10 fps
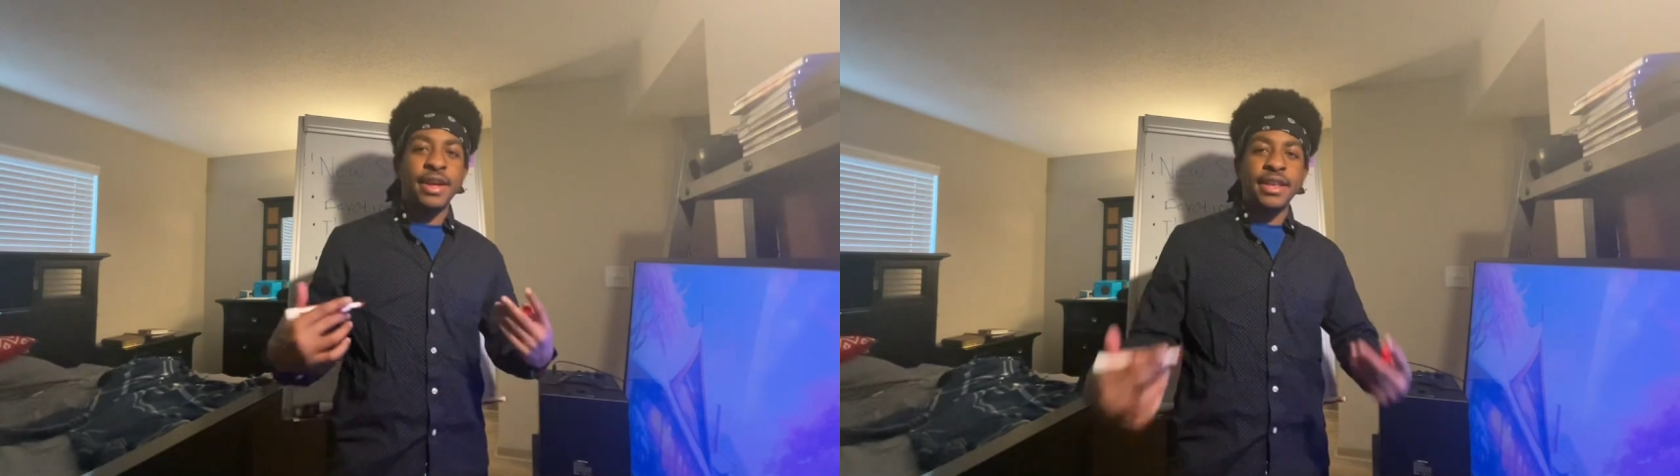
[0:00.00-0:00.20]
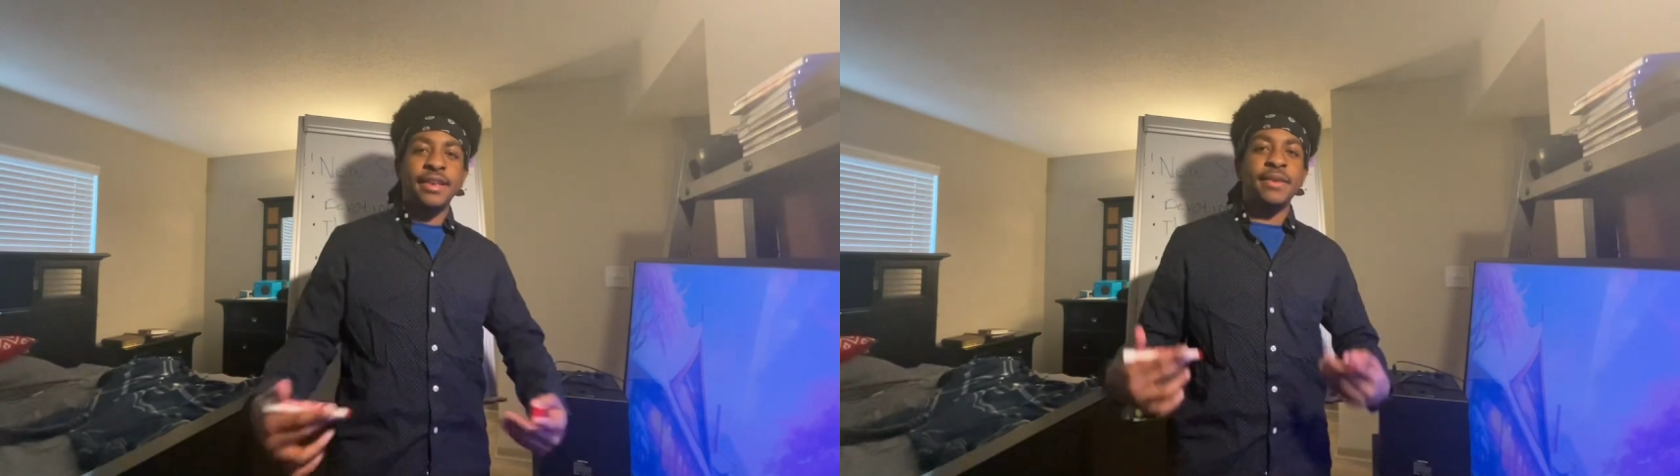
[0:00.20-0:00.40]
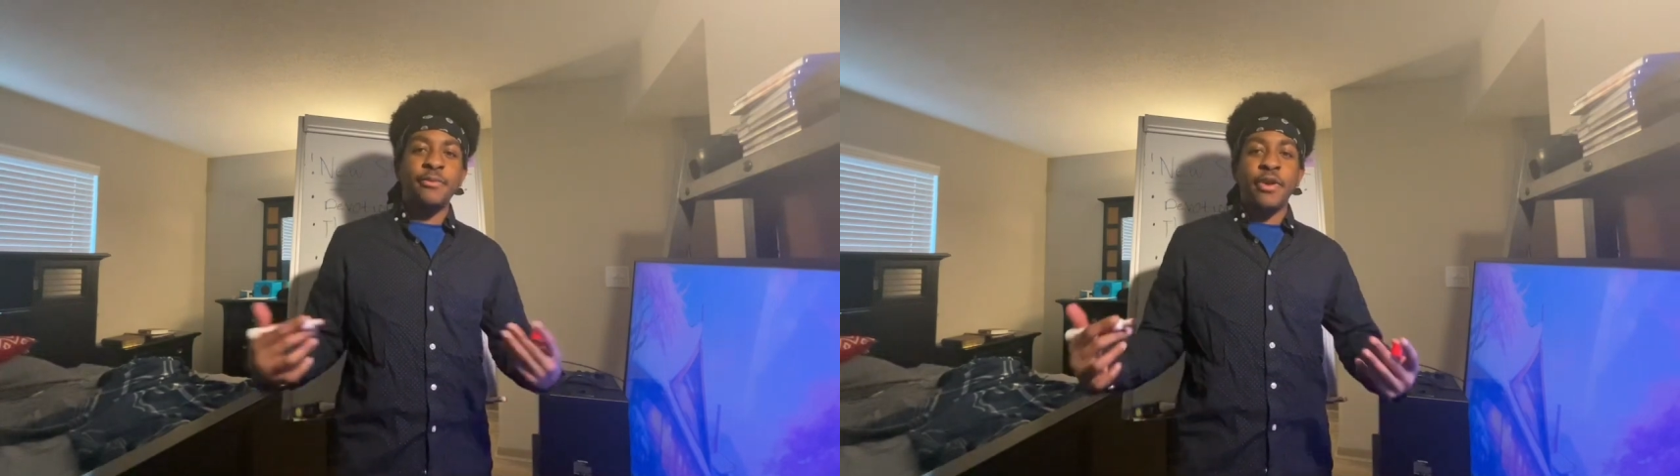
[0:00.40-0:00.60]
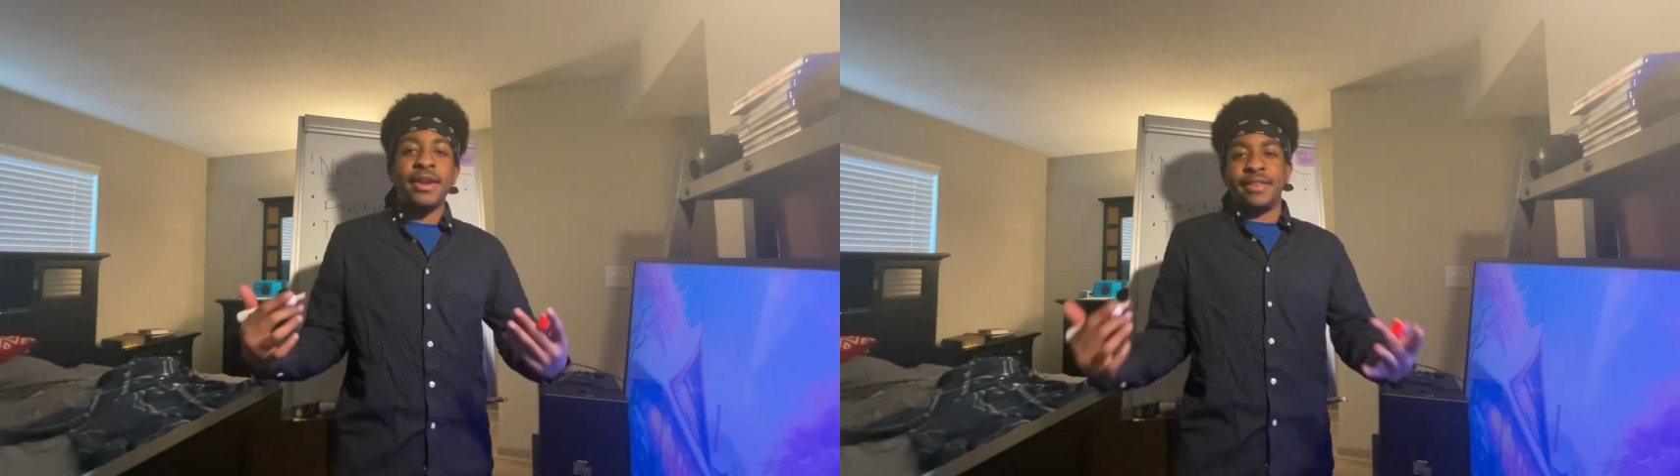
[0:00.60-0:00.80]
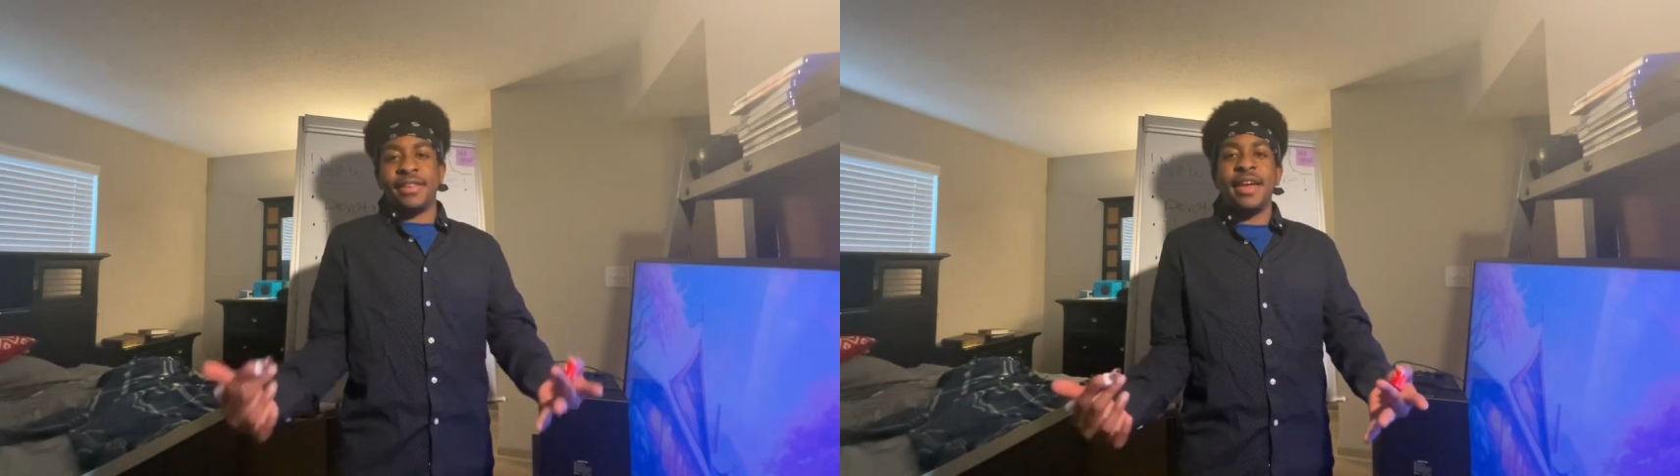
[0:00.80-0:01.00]
it is I'm trying
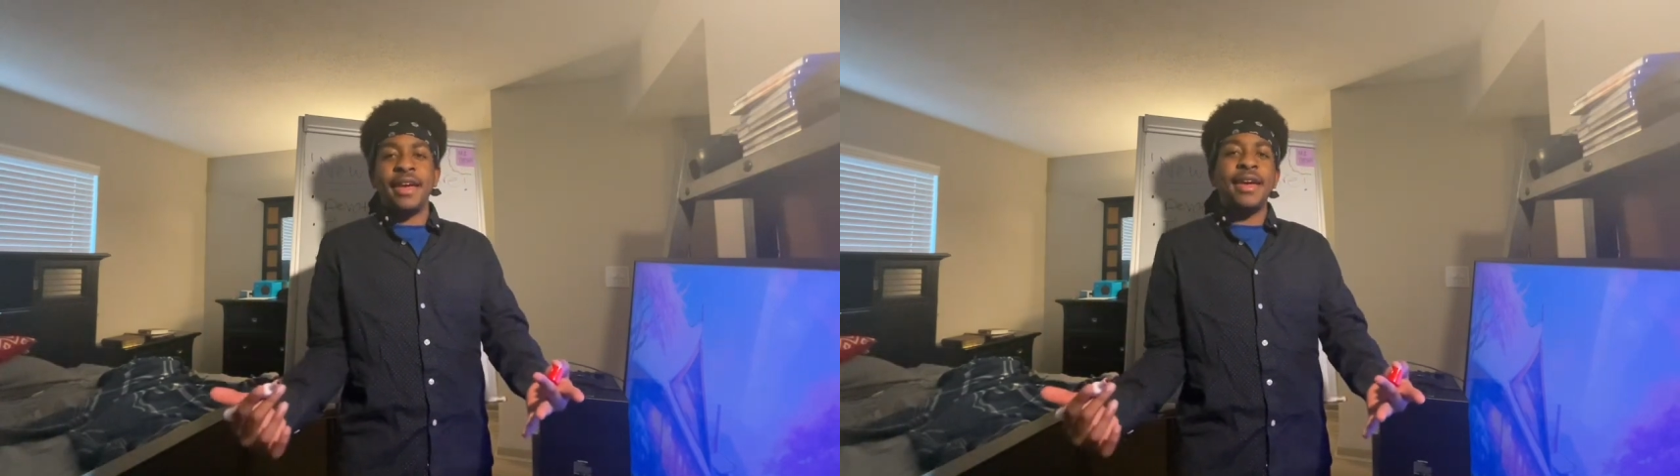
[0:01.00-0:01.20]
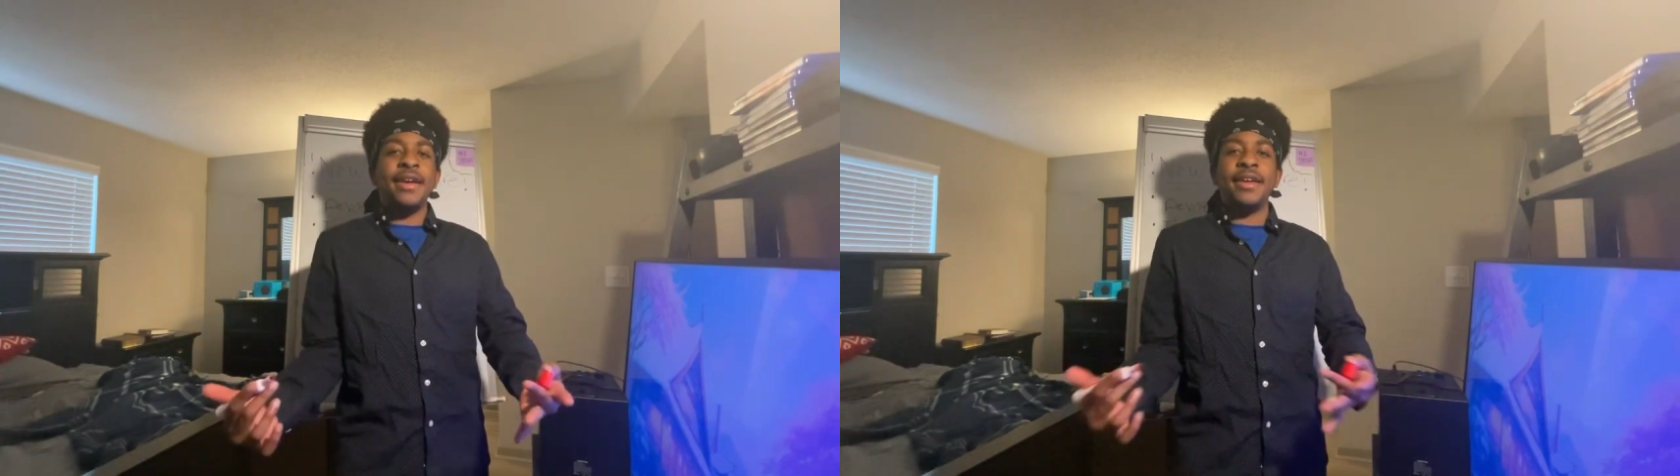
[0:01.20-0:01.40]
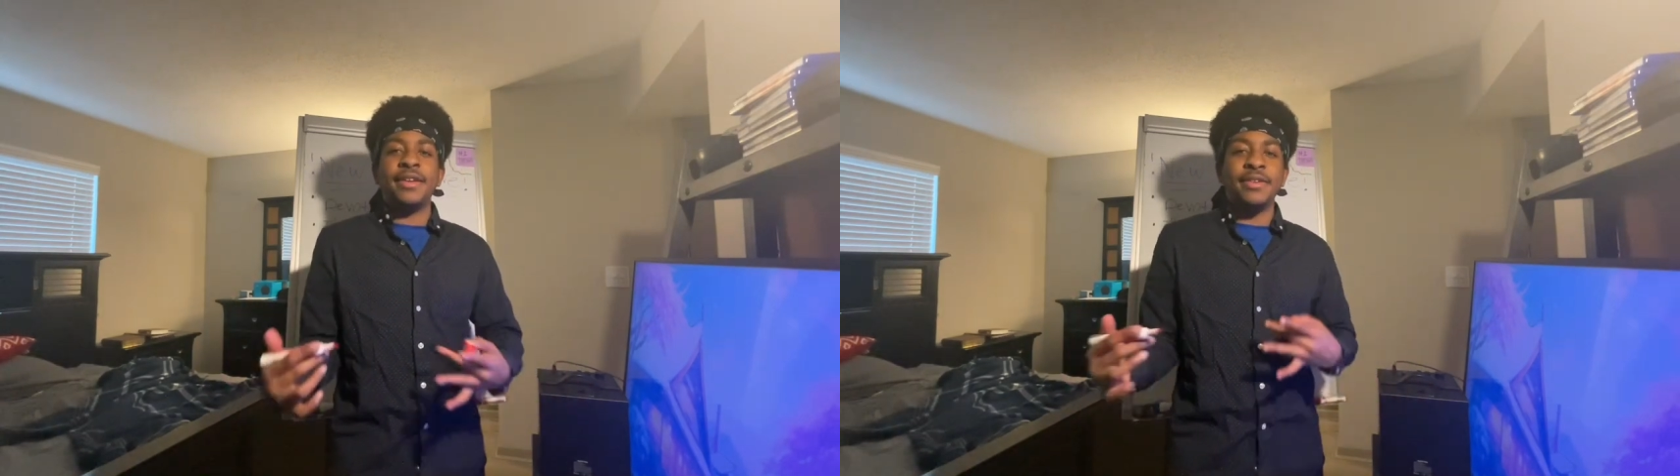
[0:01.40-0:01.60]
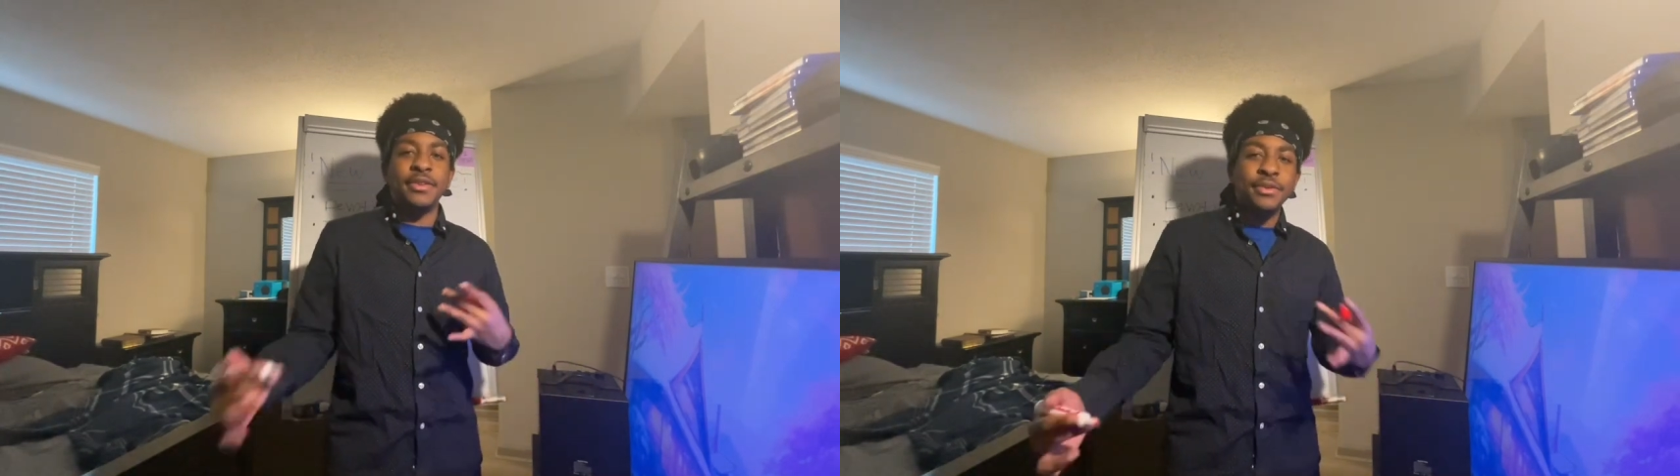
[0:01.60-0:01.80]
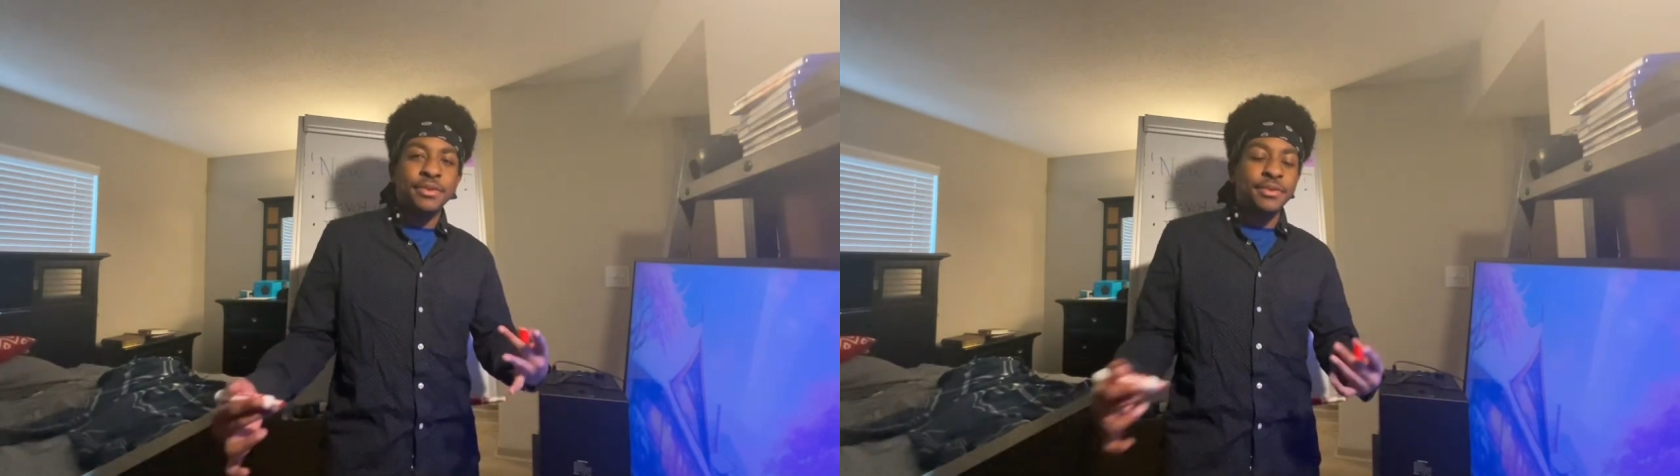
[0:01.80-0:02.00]
to say and
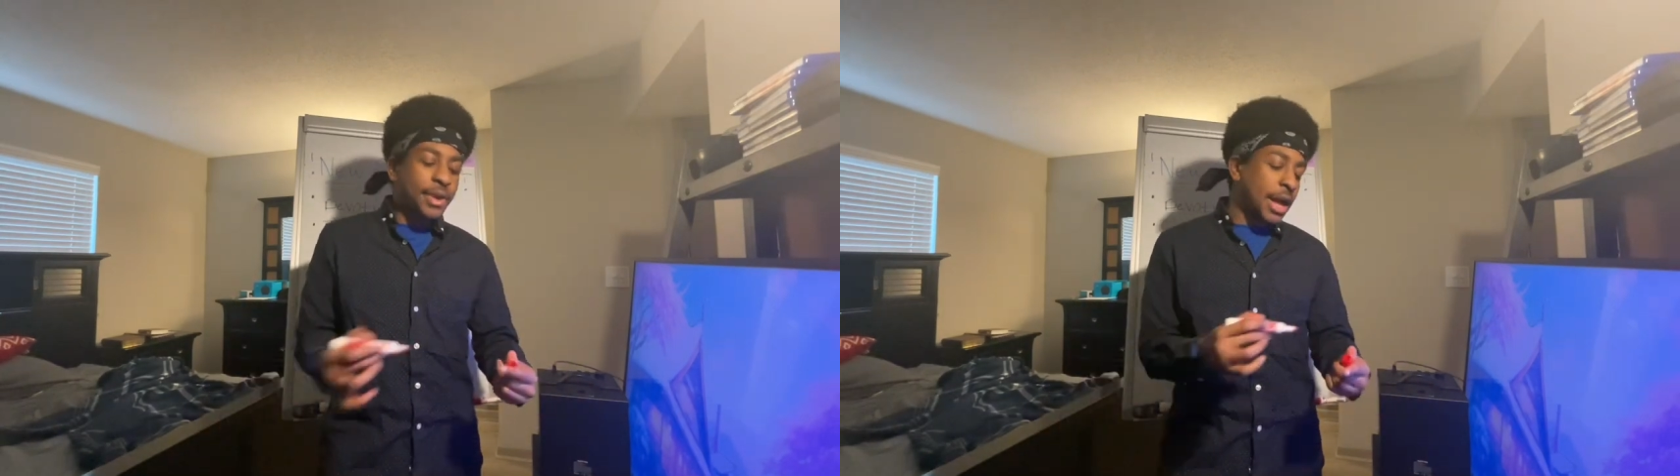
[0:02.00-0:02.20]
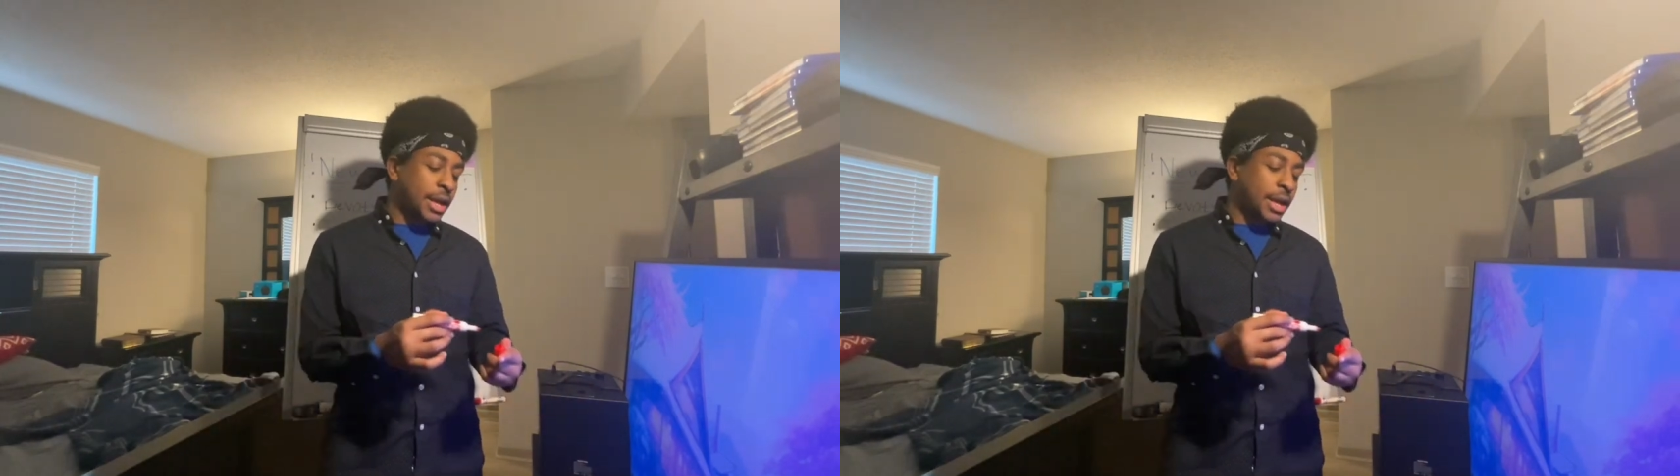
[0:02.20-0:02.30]
do.